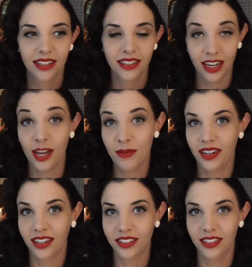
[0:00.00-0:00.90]
time in
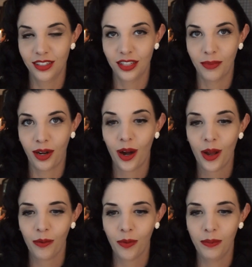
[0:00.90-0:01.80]
actually this summer
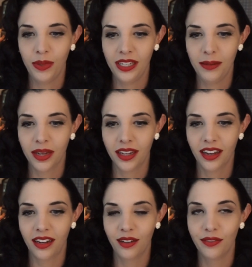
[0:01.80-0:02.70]
would be my
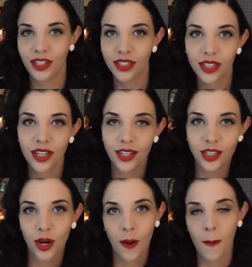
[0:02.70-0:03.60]
kind of
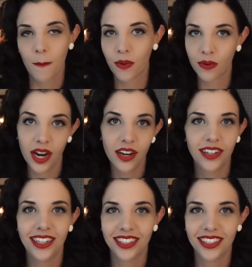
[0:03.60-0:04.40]
vintage prairie